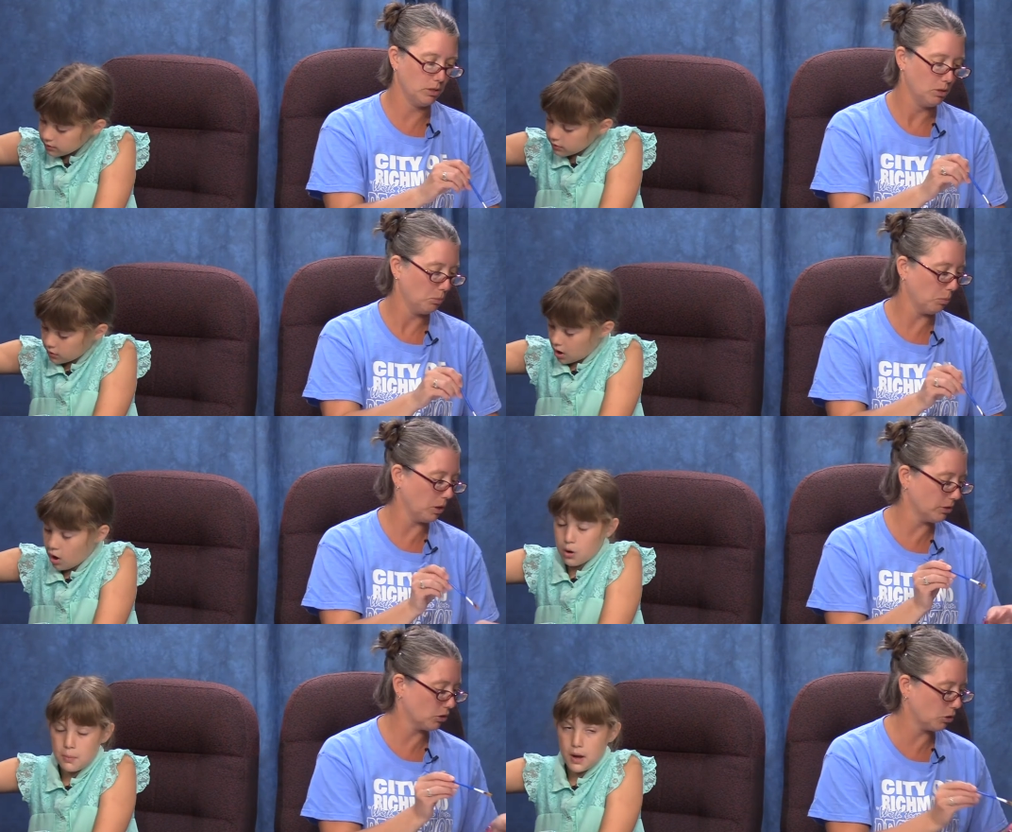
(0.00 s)
Speaker 1: for,
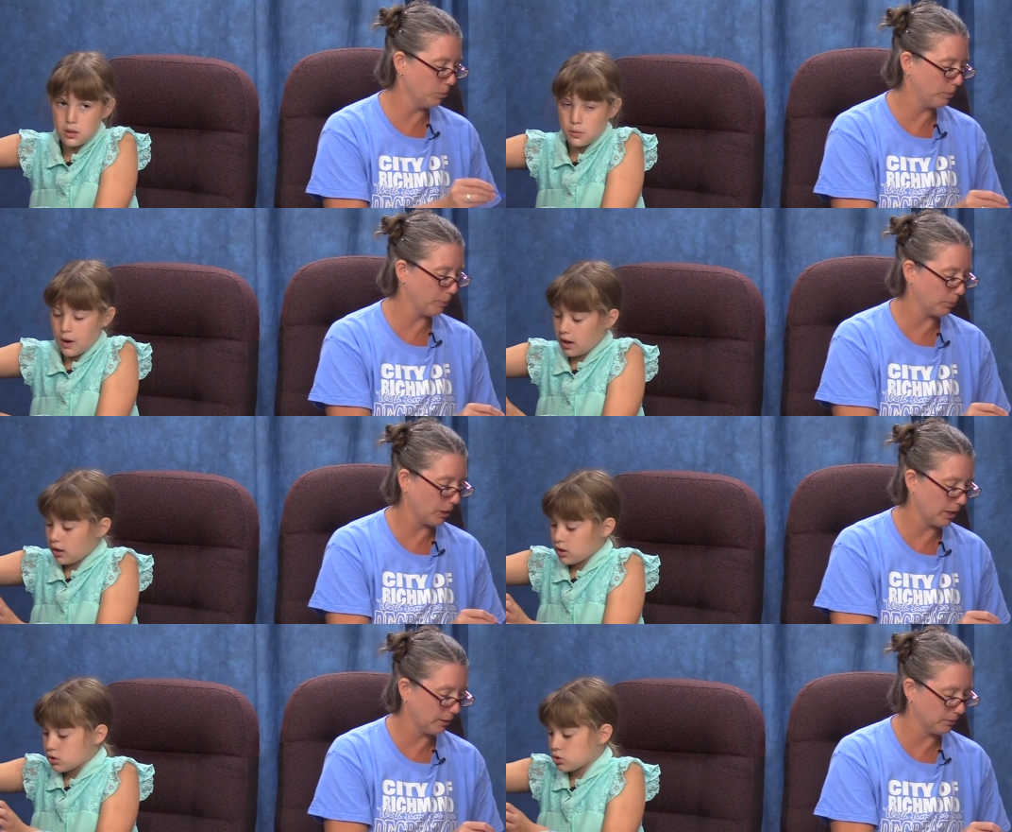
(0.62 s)
one um, scoop of way,
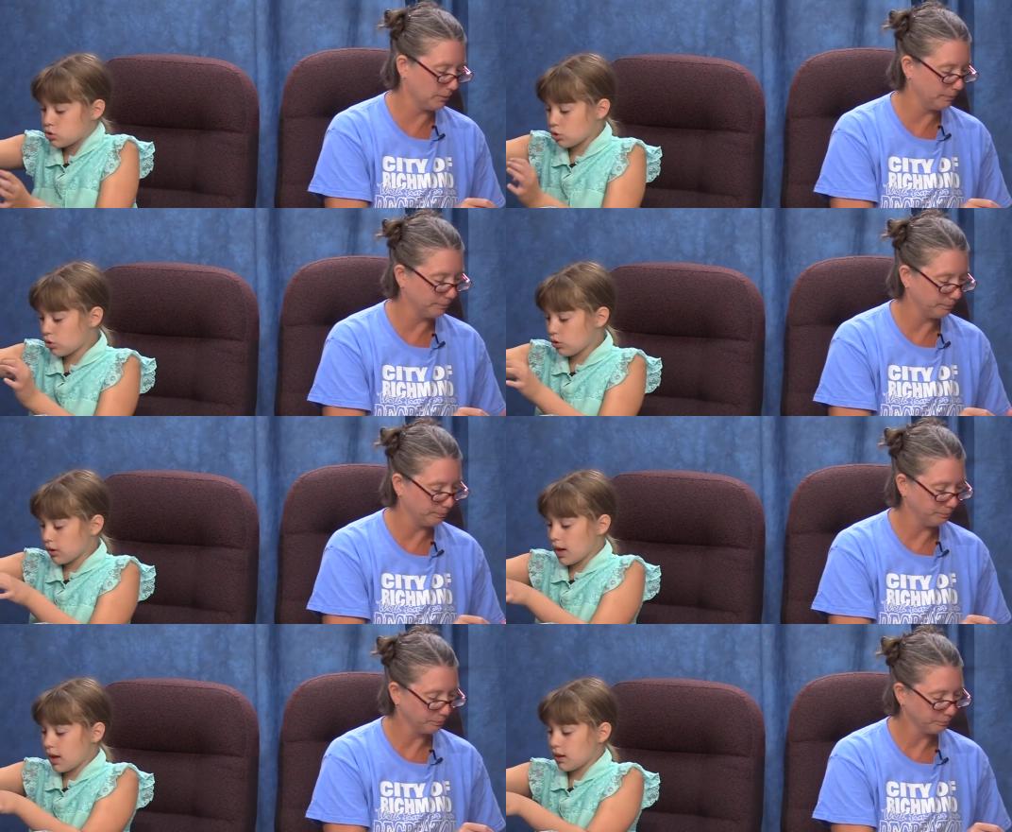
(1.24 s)
brown. Do
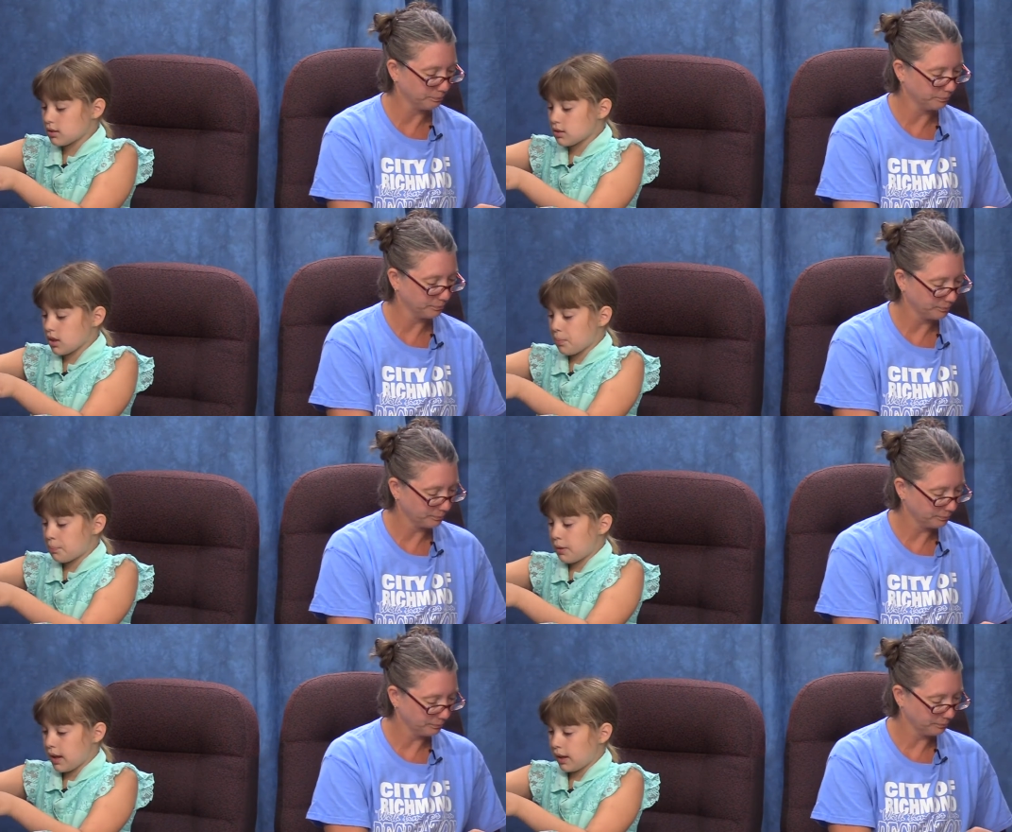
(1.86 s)
create the
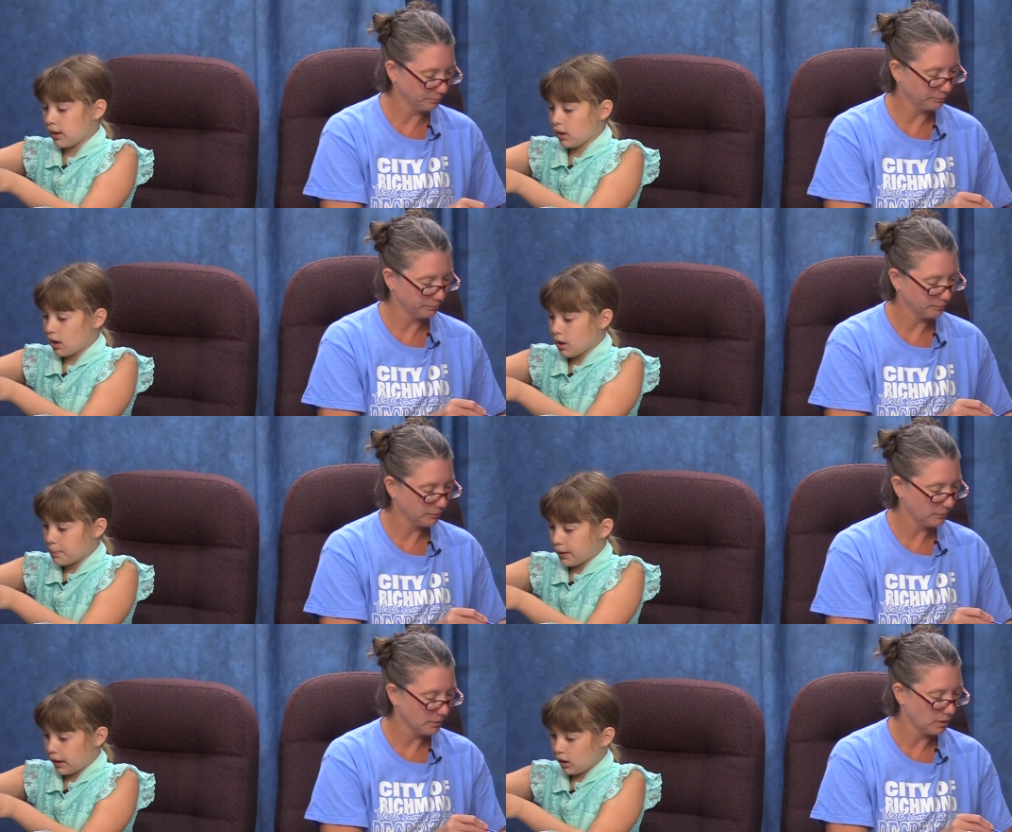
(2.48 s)
pink, a
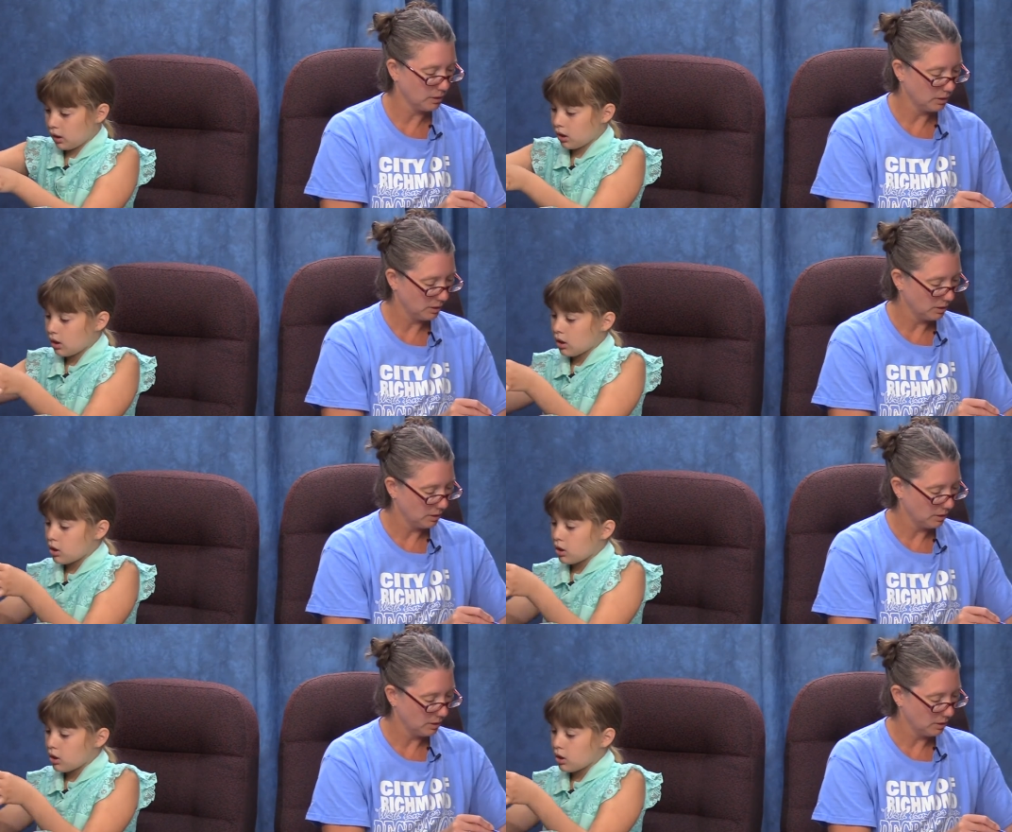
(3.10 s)
pink.